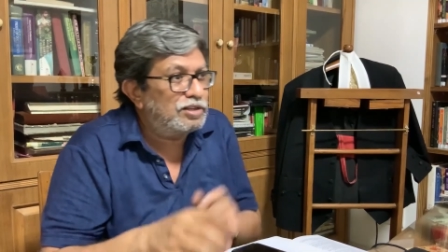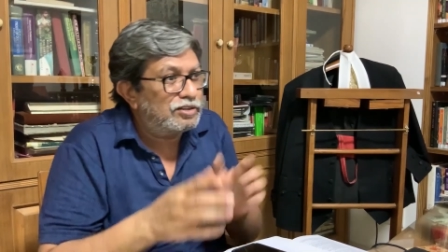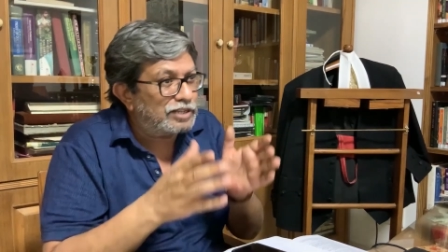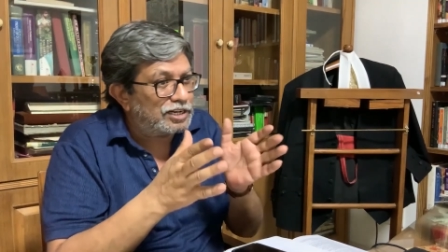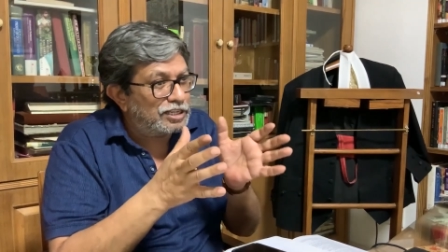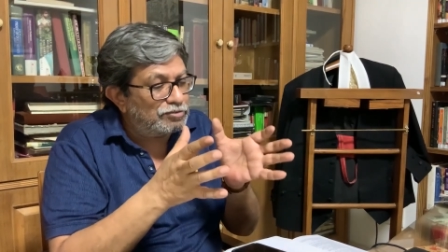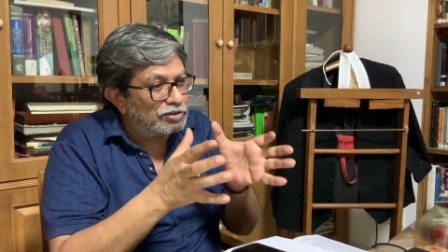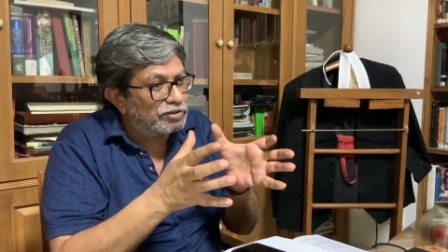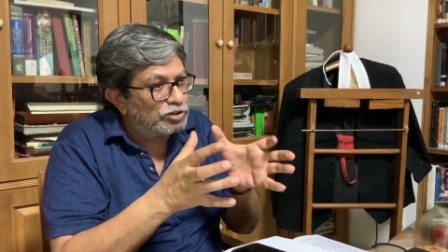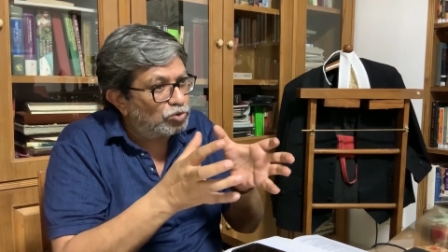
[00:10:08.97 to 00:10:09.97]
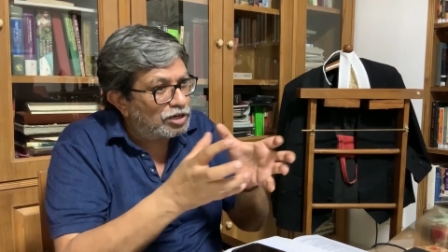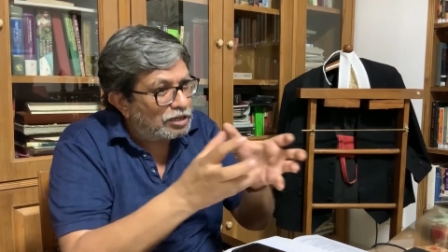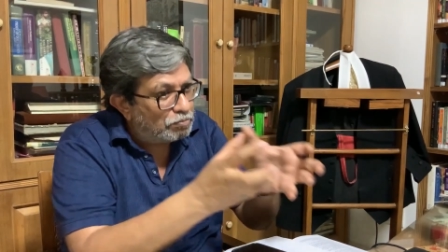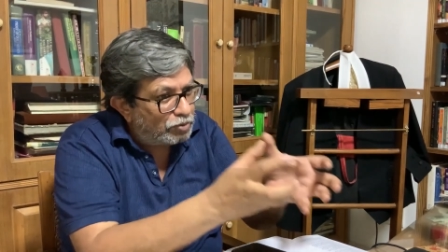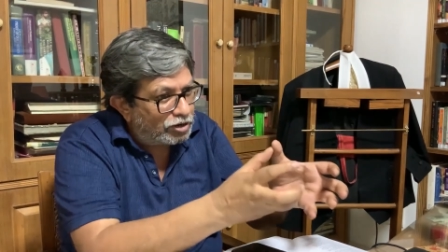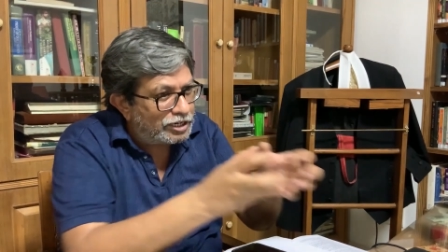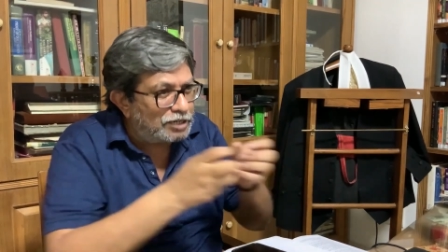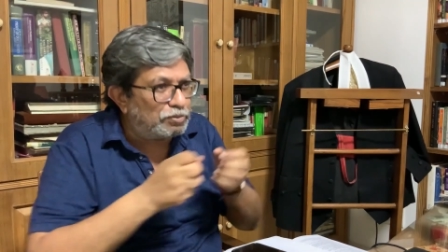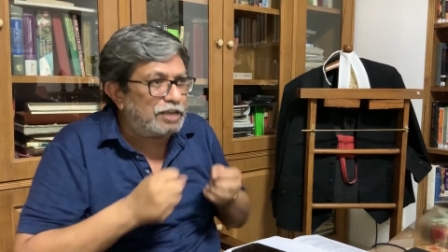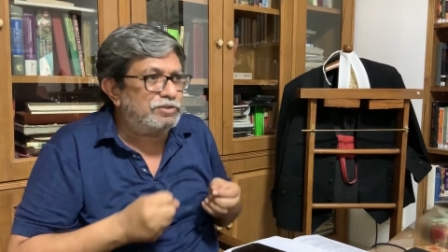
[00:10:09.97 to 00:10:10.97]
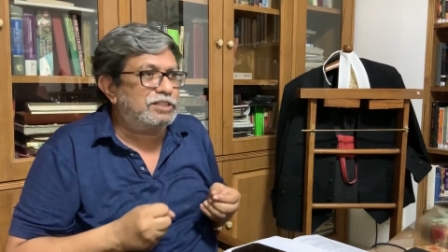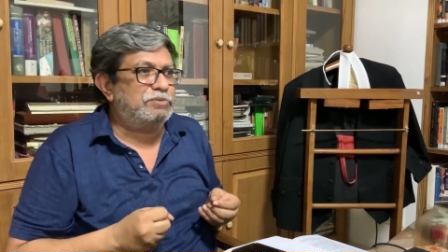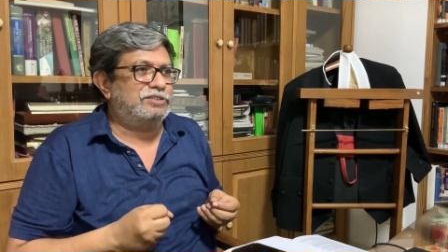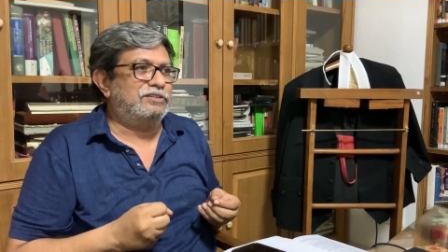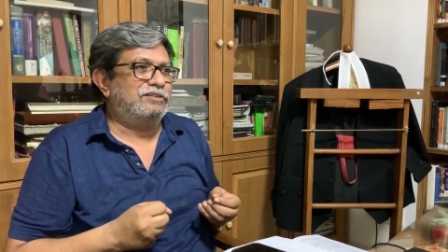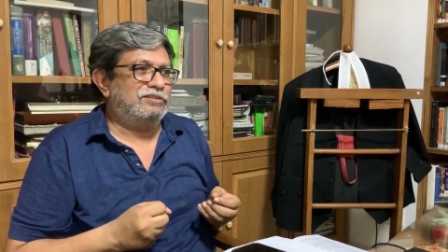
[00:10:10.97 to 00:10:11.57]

that even when you are temporarily depriving the person,